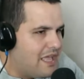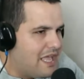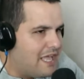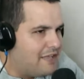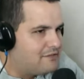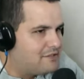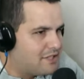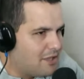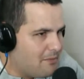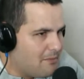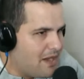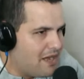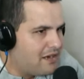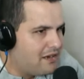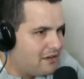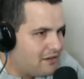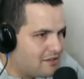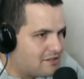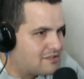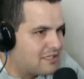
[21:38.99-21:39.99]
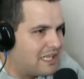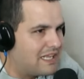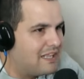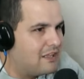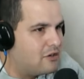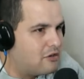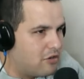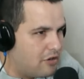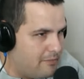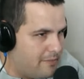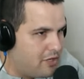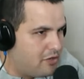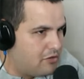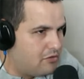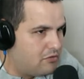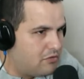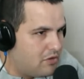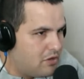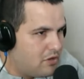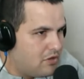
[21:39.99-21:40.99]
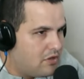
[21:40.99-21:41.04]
If somebody looks like a criminal,